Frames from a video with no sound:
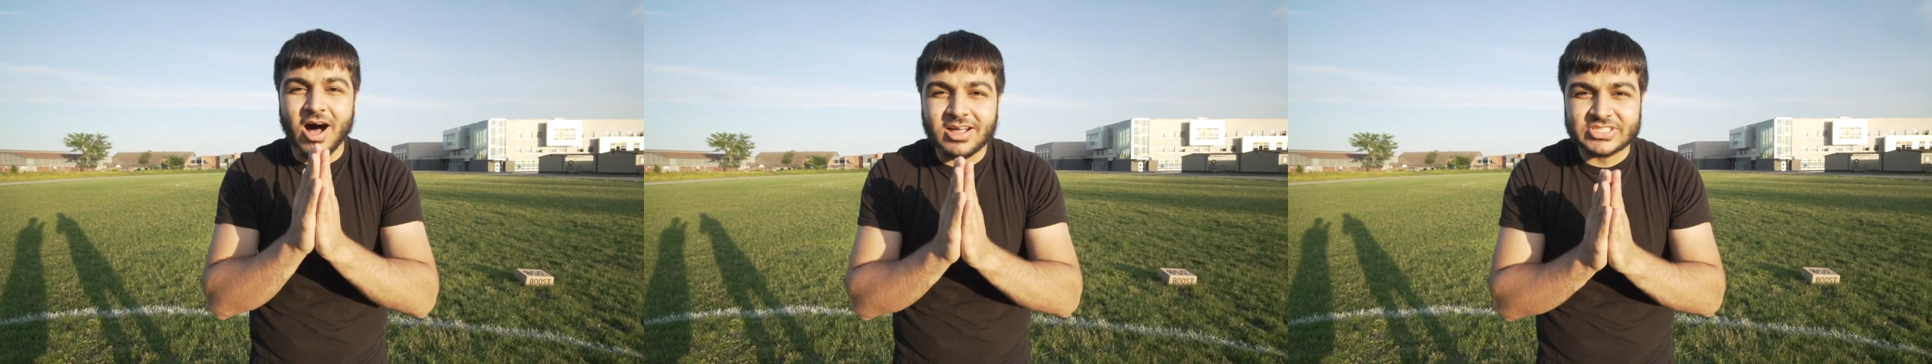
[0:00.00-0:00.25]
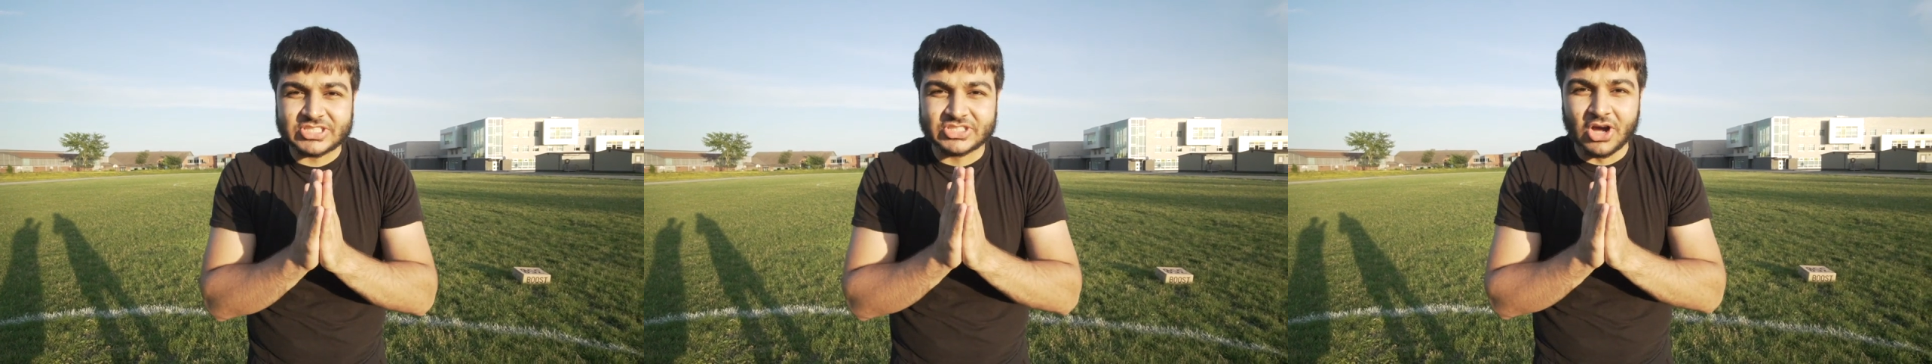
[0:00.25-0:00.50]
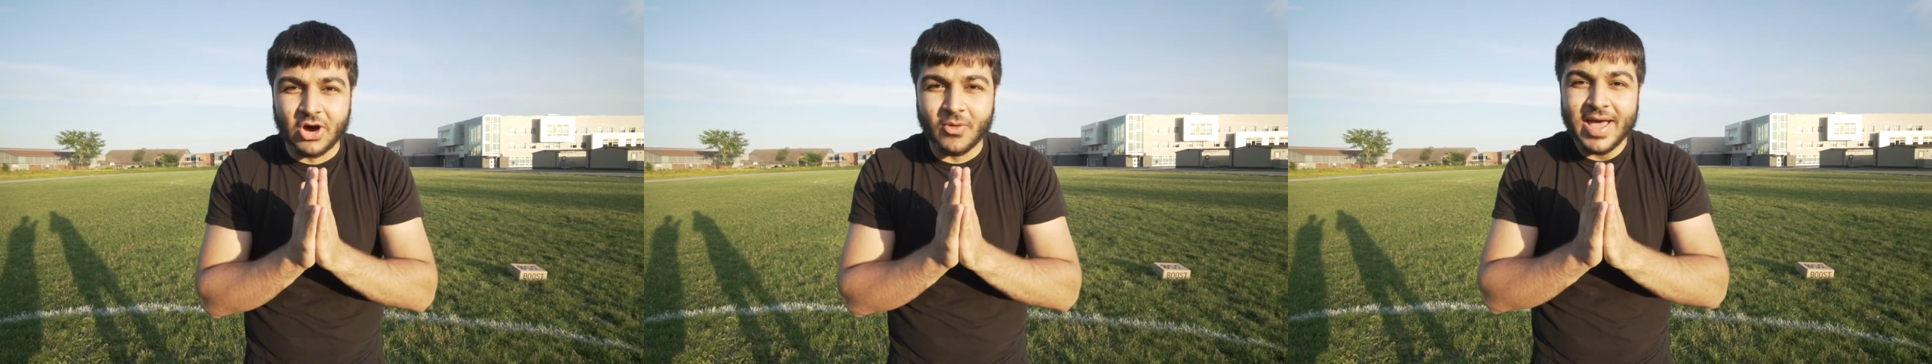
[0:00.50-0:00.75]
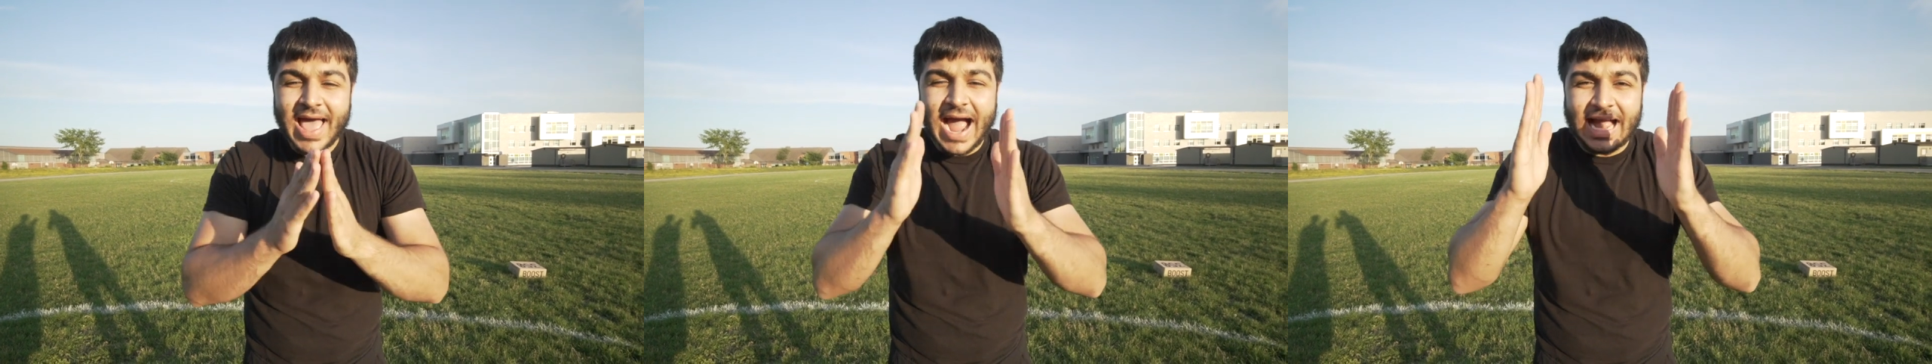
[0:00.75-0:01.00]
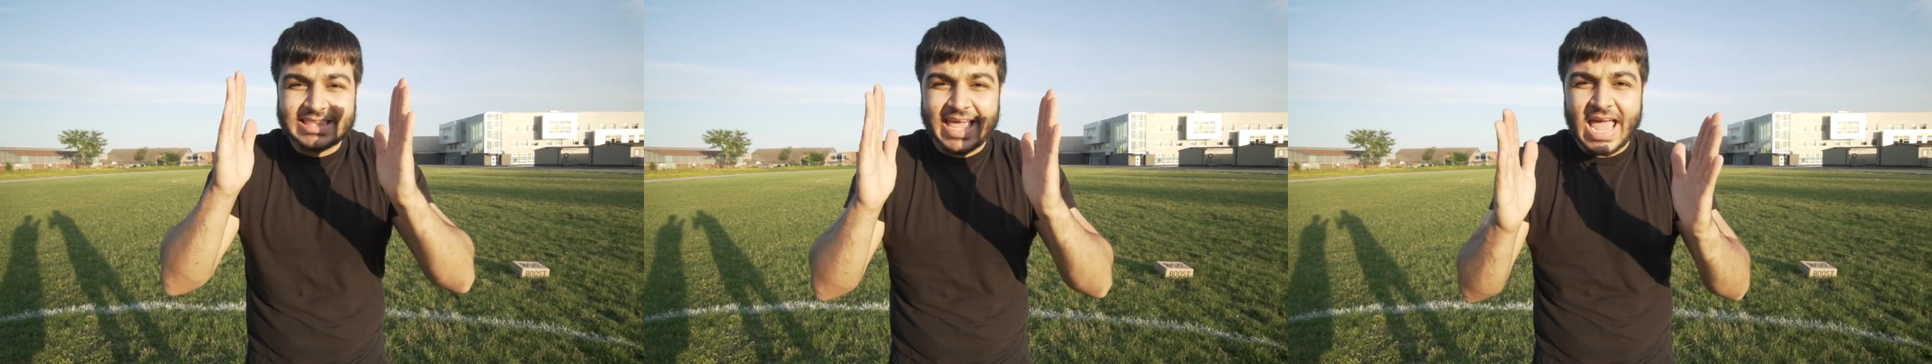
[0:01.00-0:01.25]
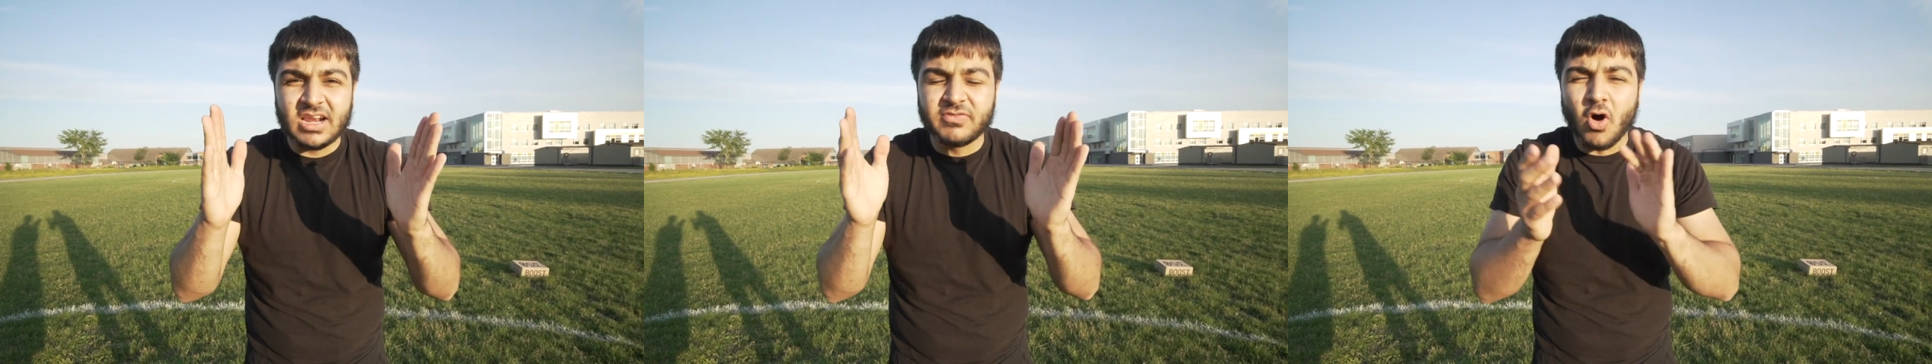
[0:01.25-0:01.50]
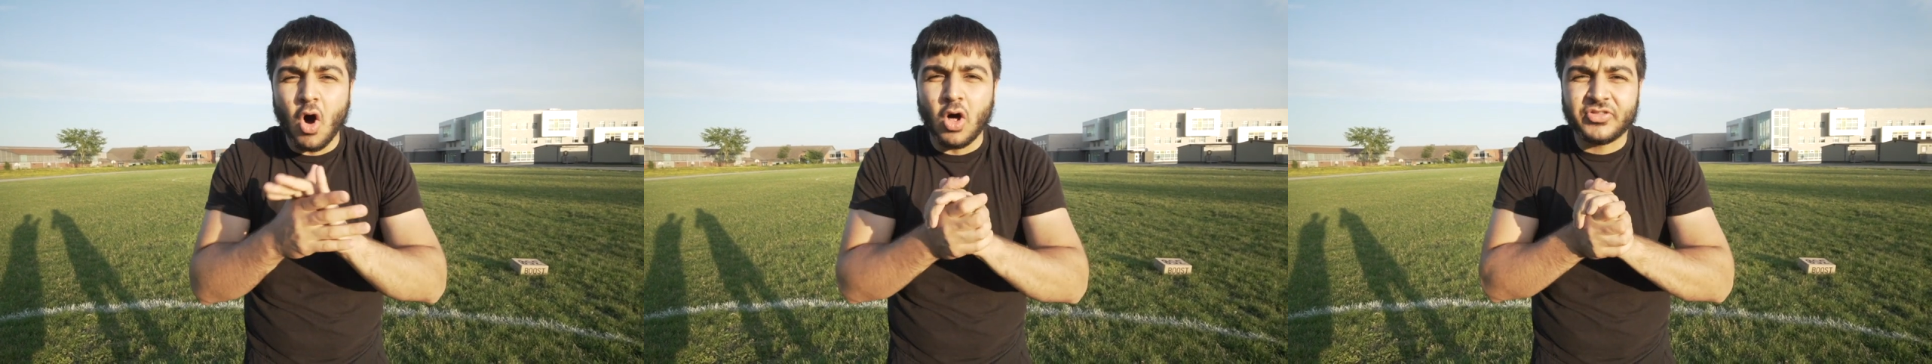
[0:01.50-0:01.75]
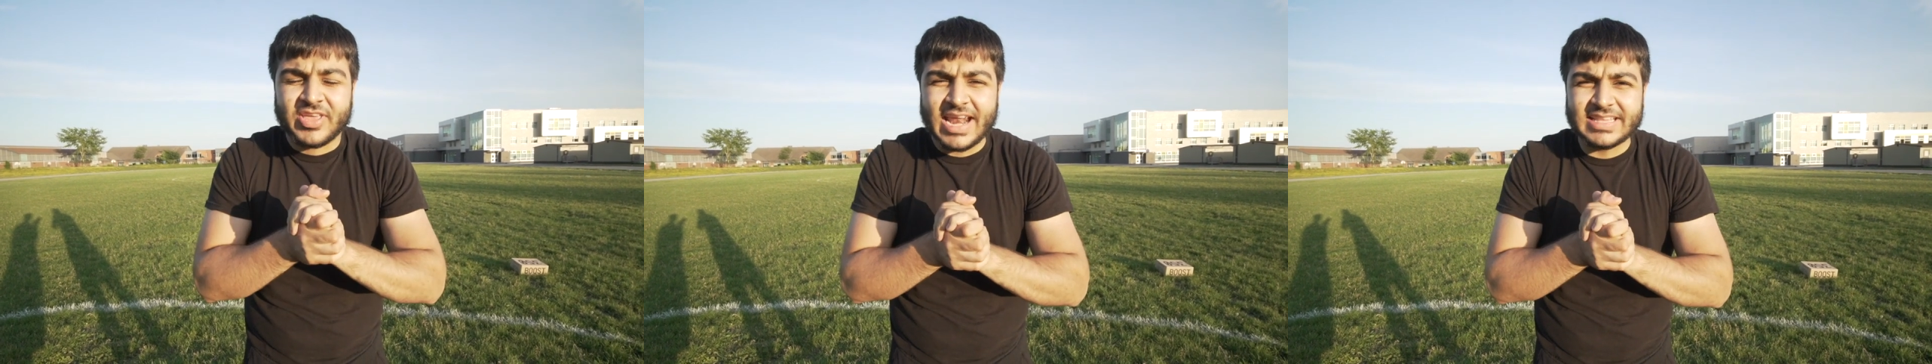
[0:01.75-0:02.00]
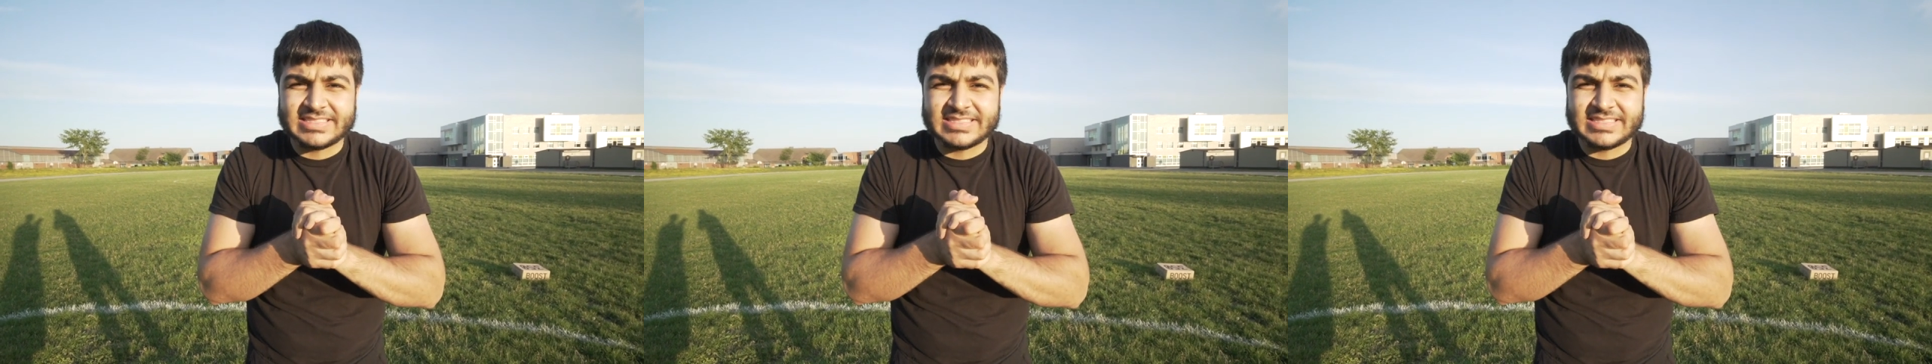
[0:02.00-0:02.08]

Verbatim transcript: Also, at the end of all 10